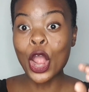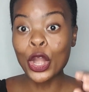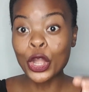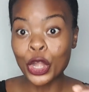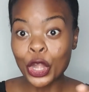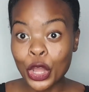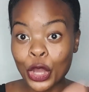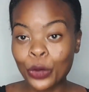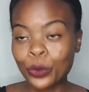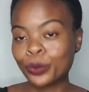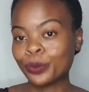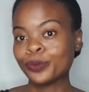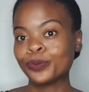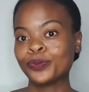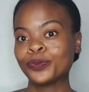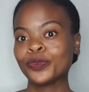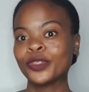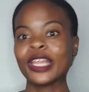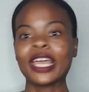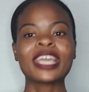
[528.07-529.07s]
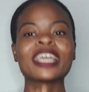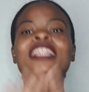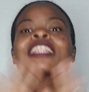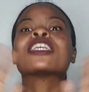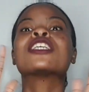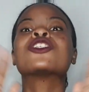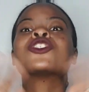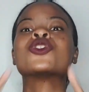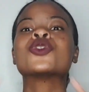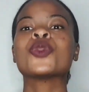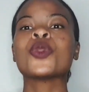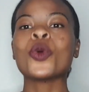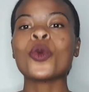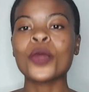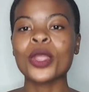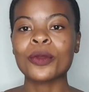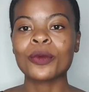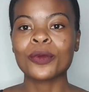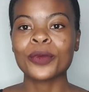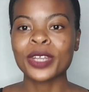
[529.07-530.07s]
No, like, there is no
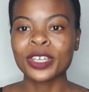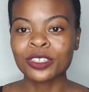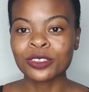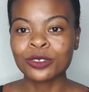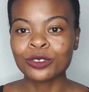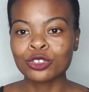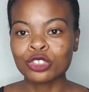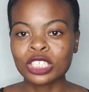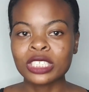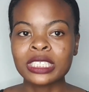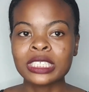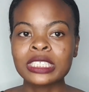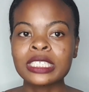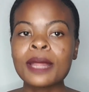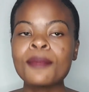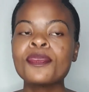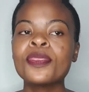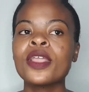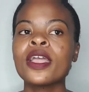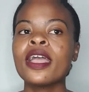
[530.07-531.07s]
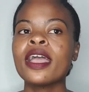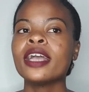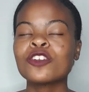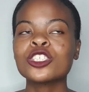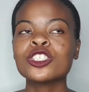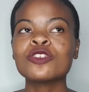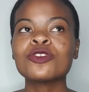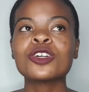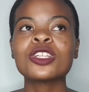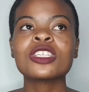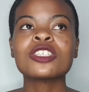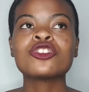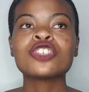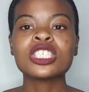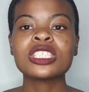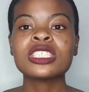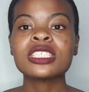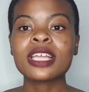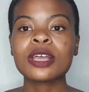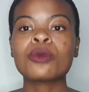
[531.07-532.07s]
way we're wearing those dresses. First of all, the
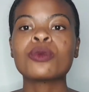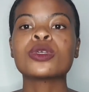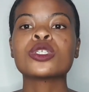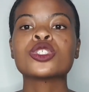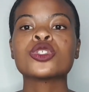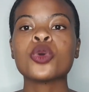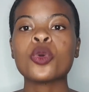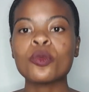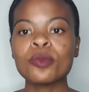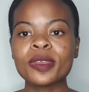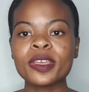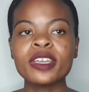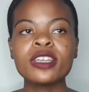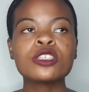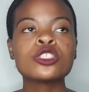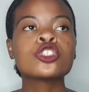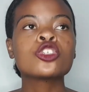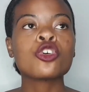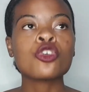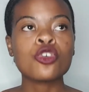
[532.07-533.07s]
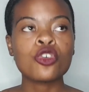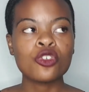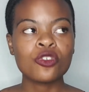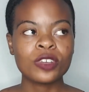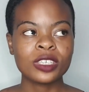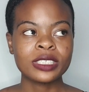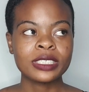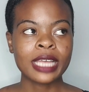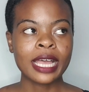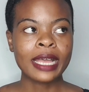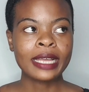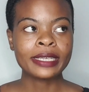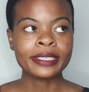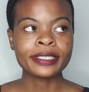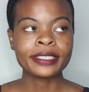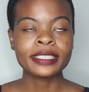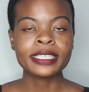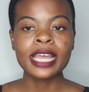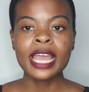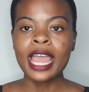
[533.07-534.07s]
dresses like were so big, so
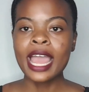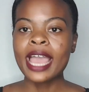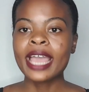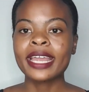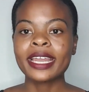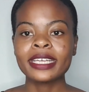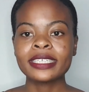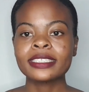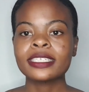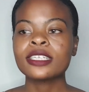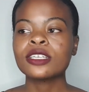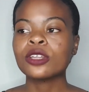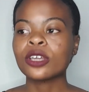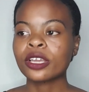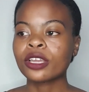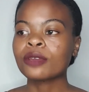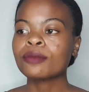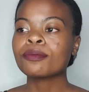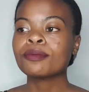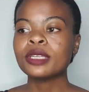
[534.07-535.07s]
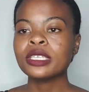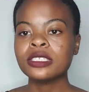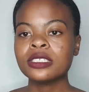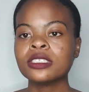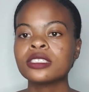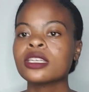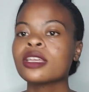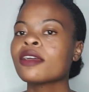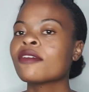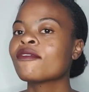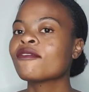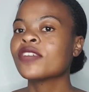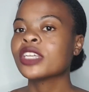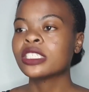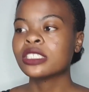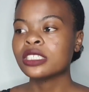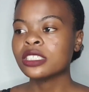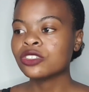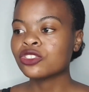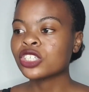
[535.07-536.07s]
oversized, and I said like, please
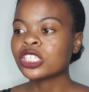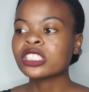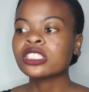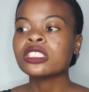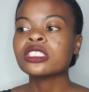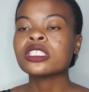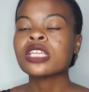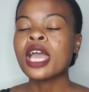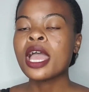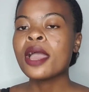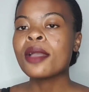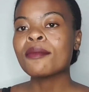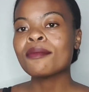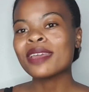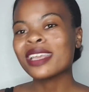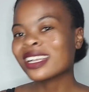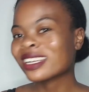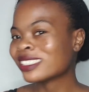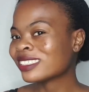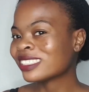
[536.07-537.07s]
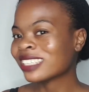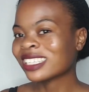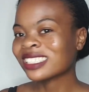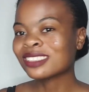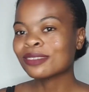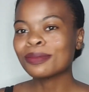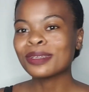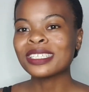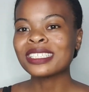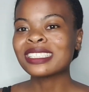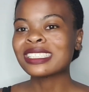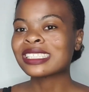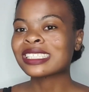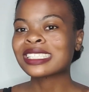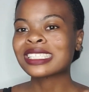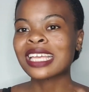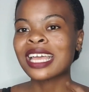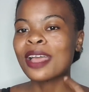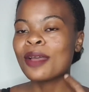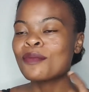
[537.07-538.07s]
fix these dresses, make
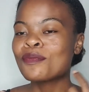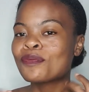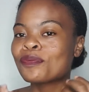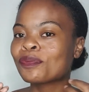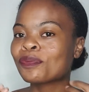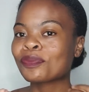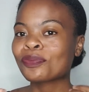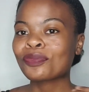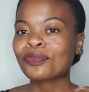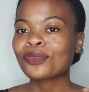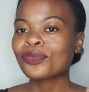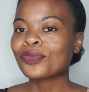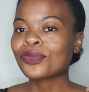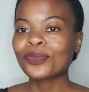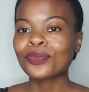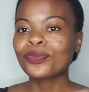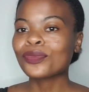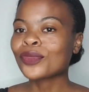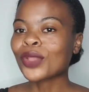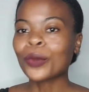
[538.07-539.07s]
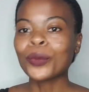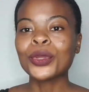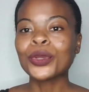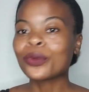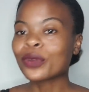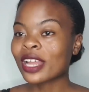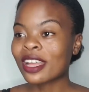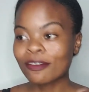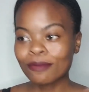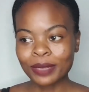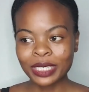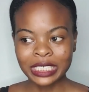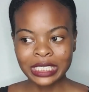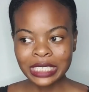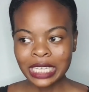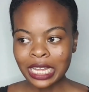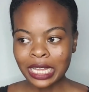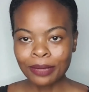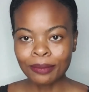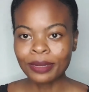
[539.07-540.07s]
adjustments. We don't have much
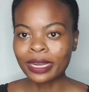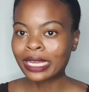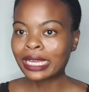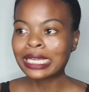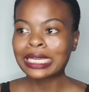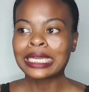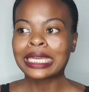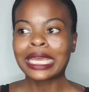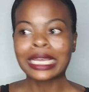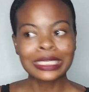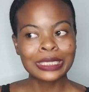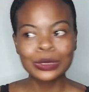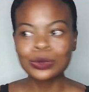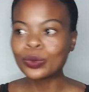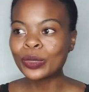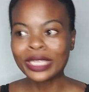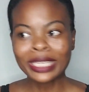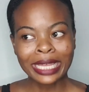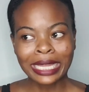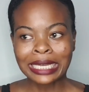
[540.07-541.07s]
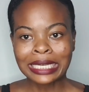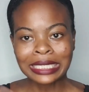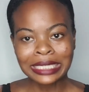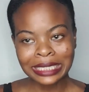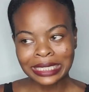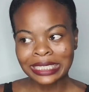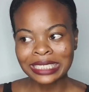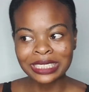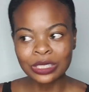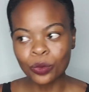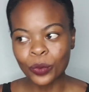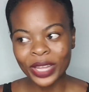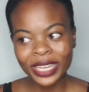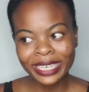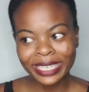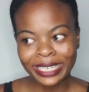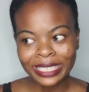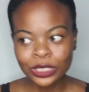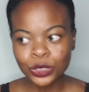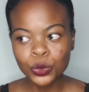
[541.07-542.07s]
time. Like, next weekend is the
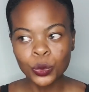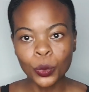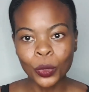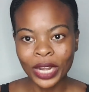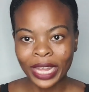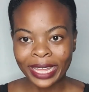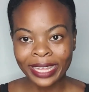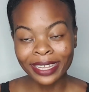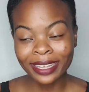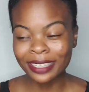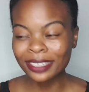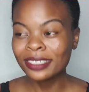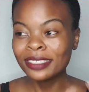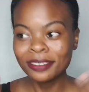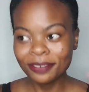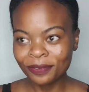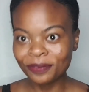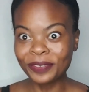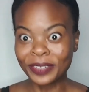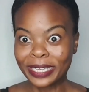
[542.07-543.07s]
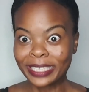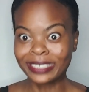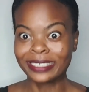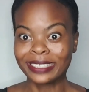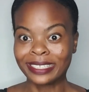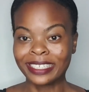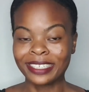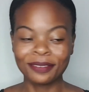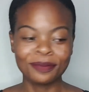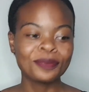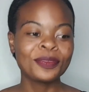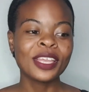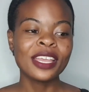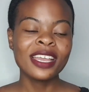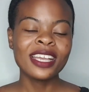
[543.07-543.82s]
wedding, so like, fix it.